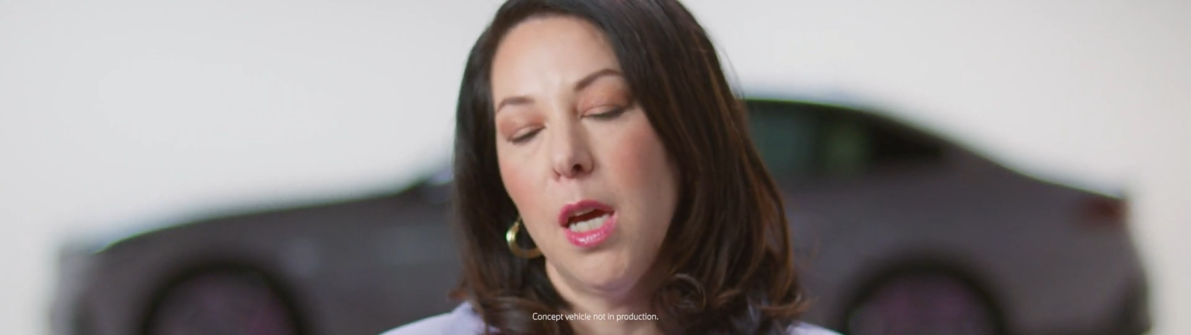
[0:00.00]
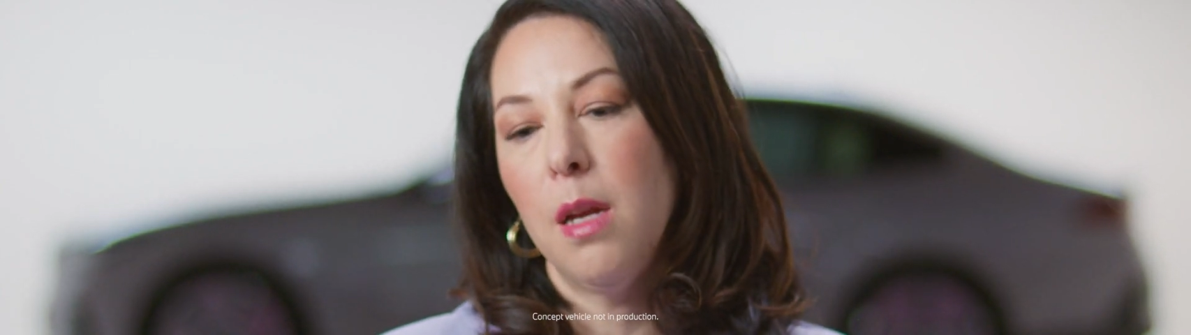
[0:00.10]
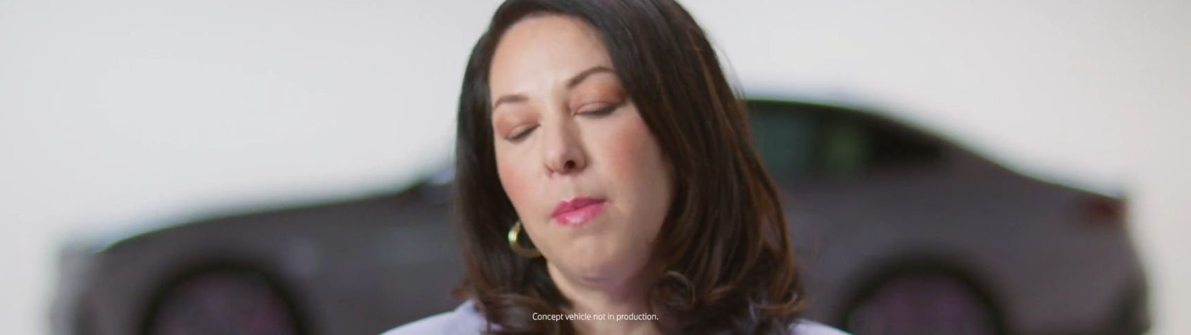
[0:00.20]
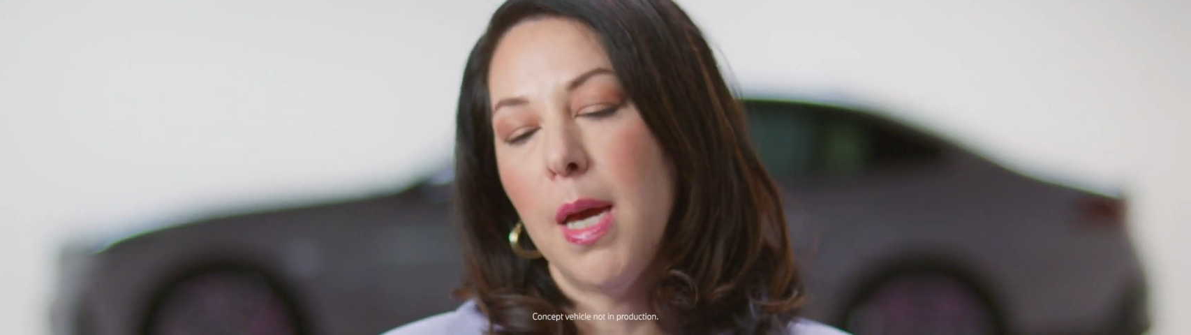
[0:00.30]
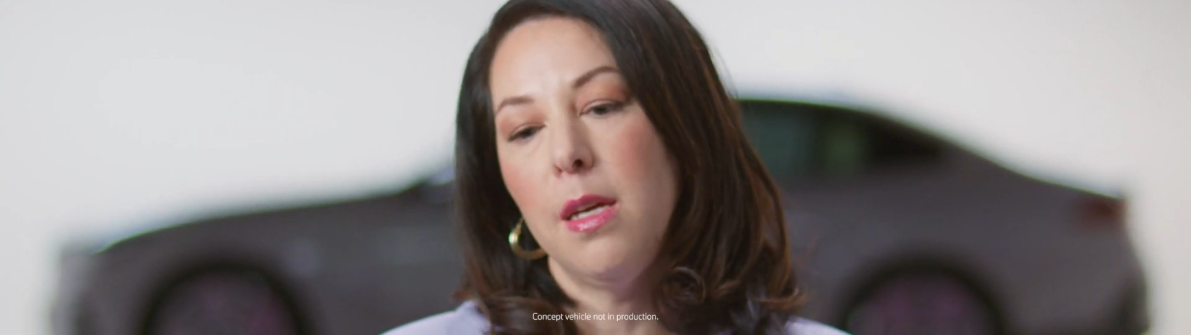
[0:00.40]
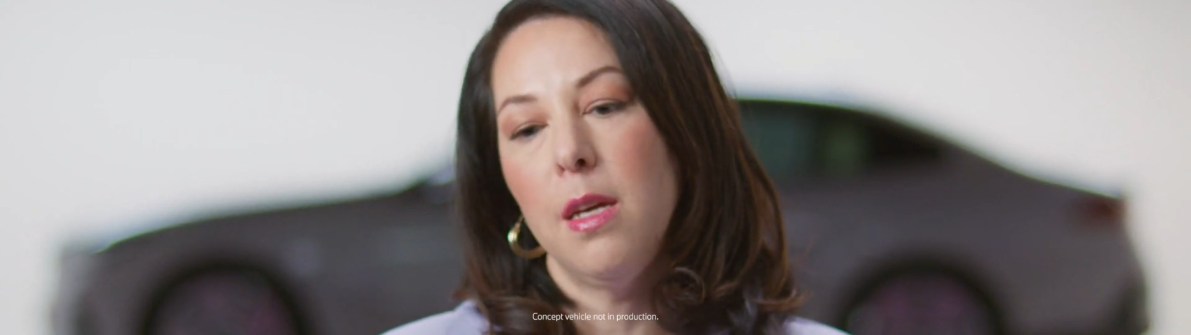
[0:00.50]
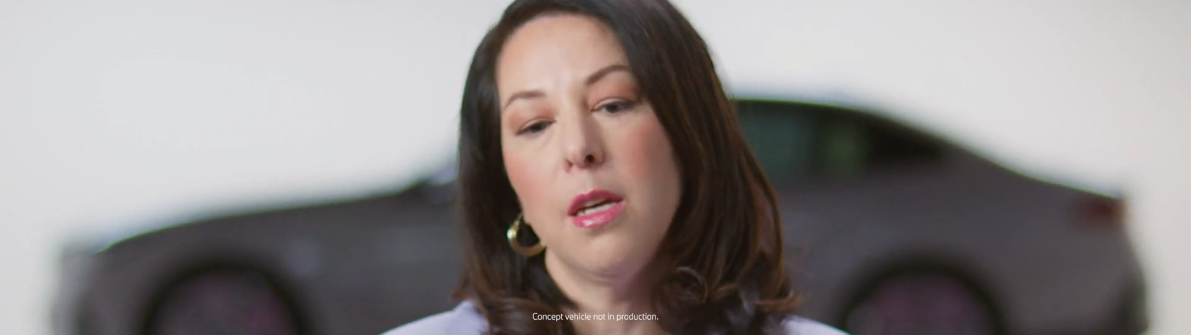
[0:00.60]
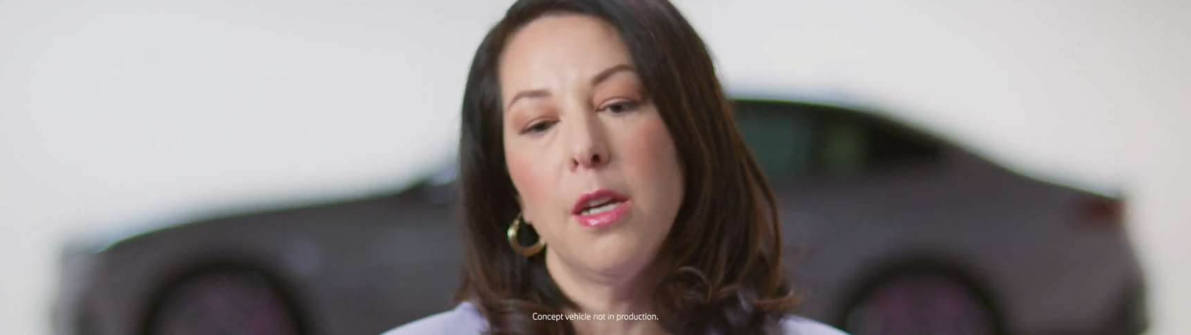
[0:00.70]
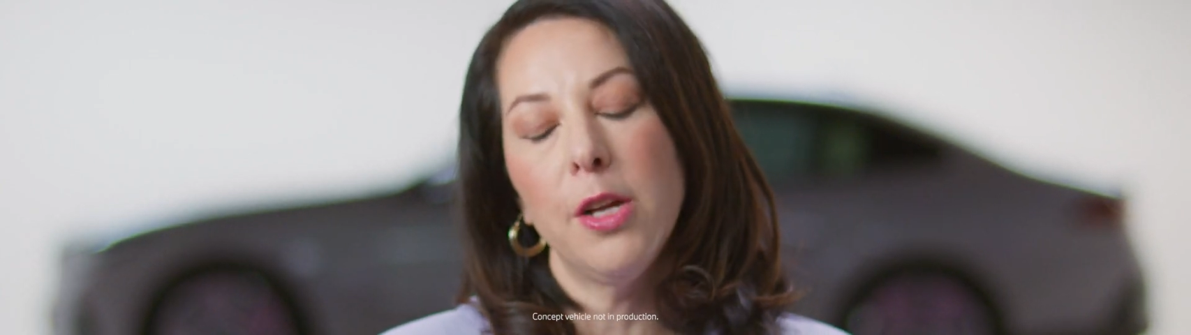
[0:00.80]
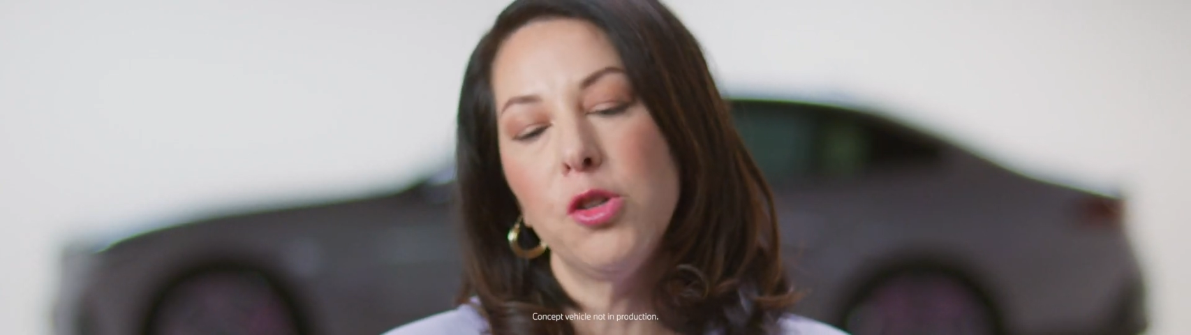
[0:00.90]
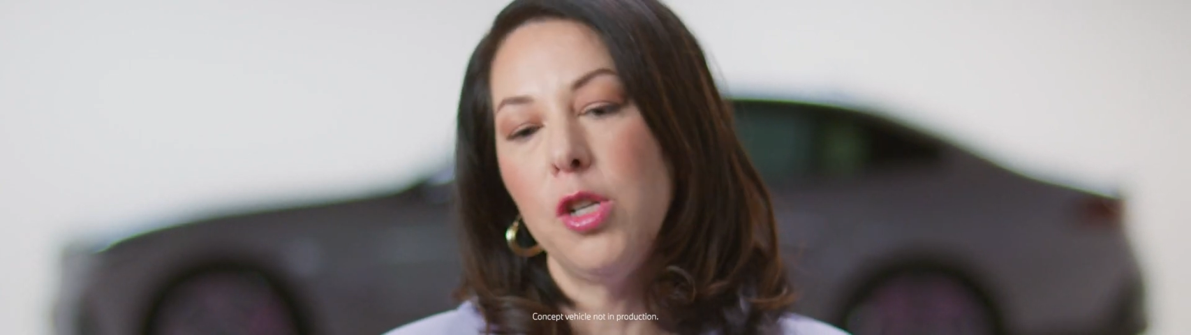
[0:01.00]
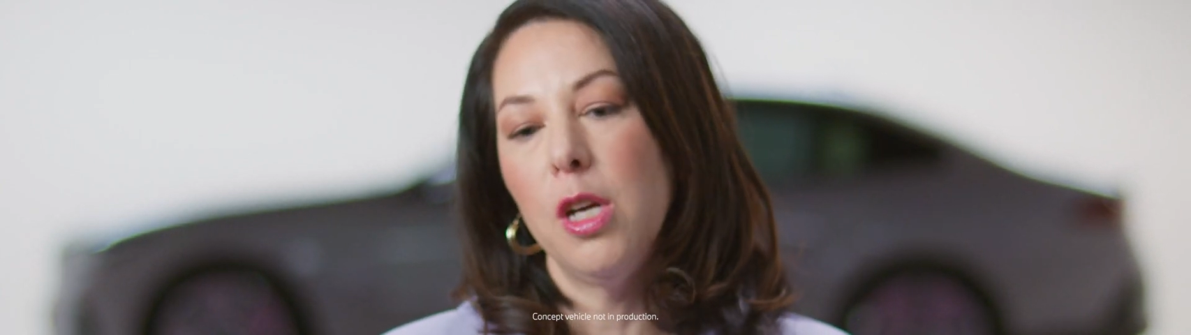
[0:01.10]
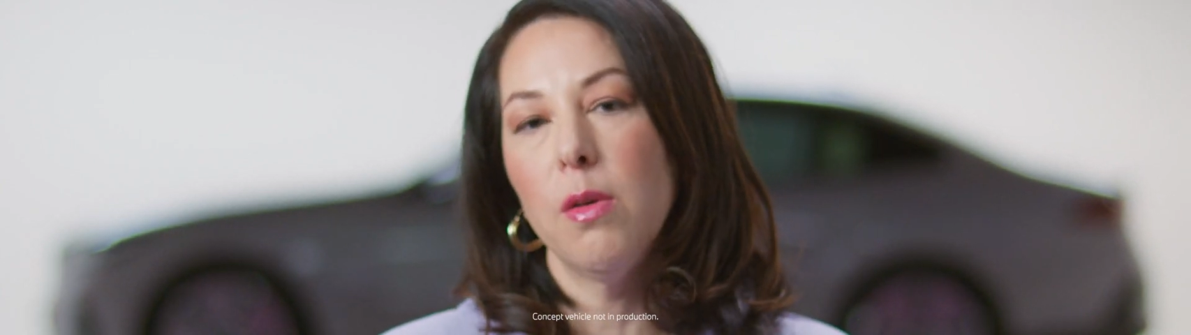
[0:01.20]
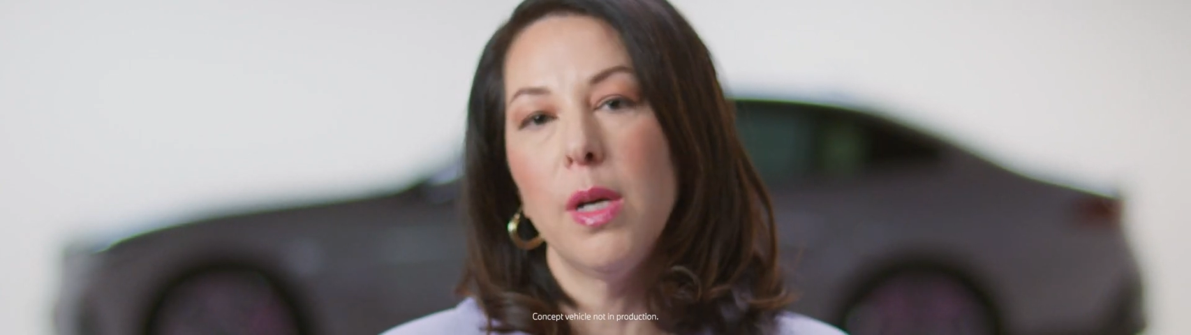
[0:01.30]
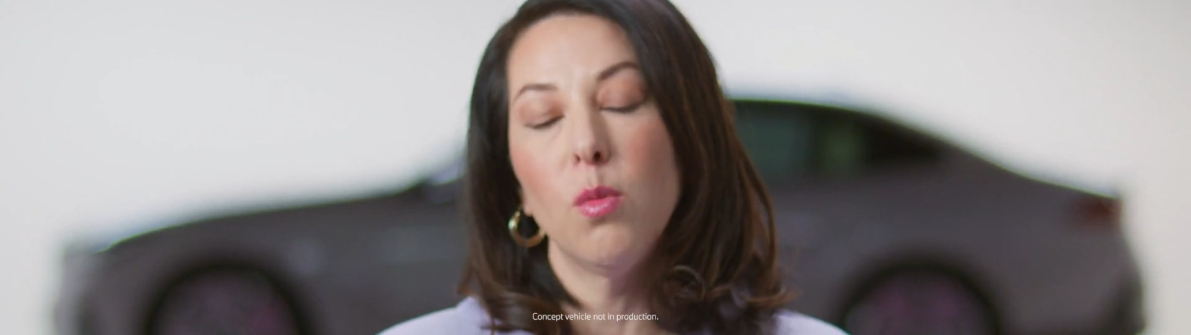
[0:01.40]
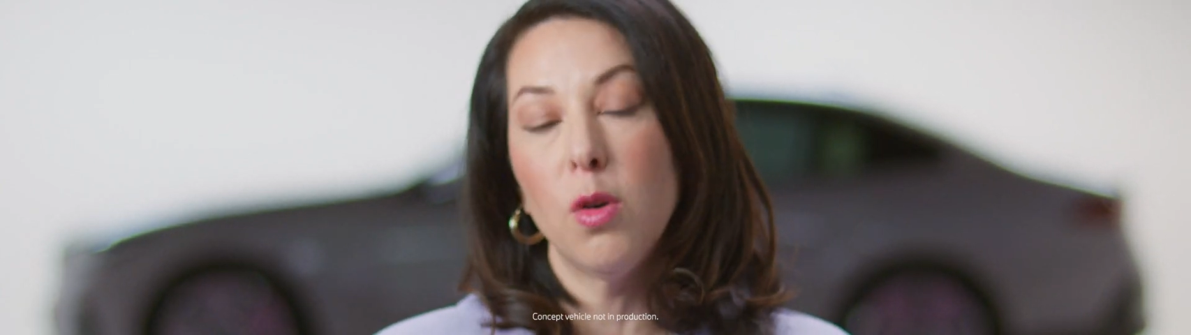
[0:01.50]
and making and engineering